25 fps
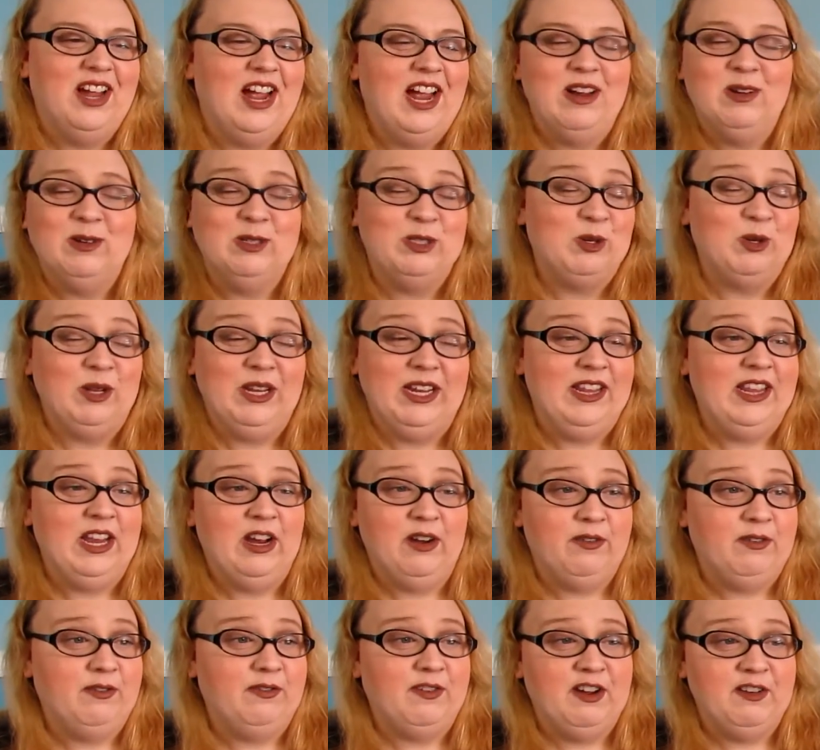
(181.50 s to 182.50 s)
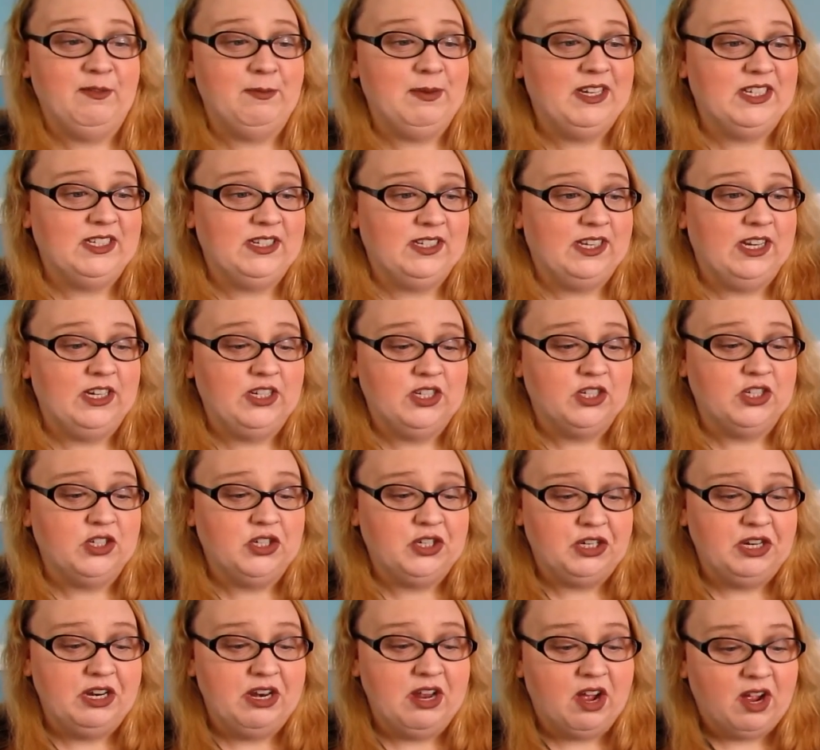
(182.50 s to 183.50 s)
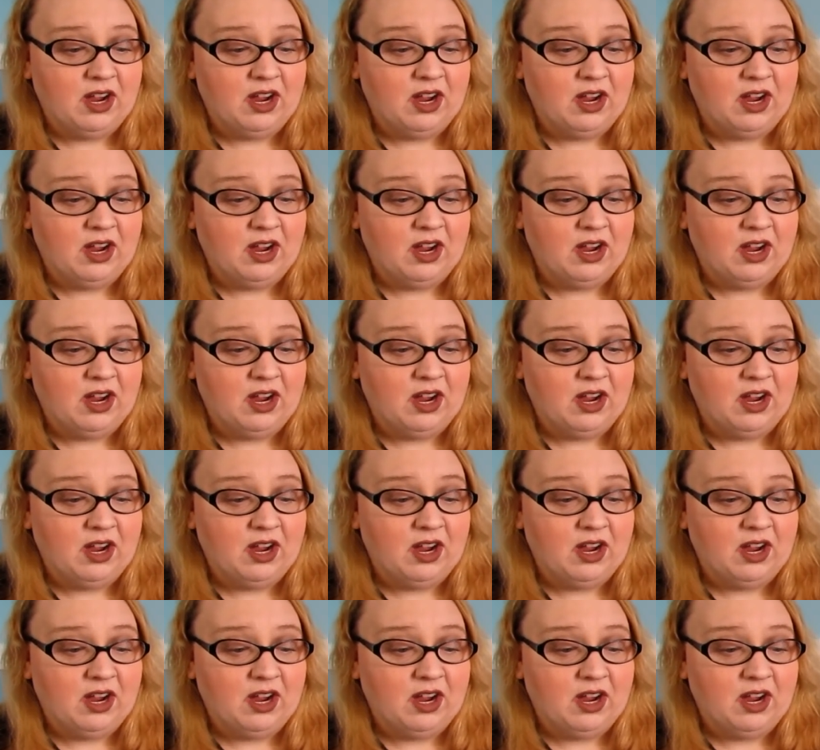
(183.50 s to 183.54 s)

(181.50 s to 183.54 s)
I was only in there for 5 minutes because I just couldn't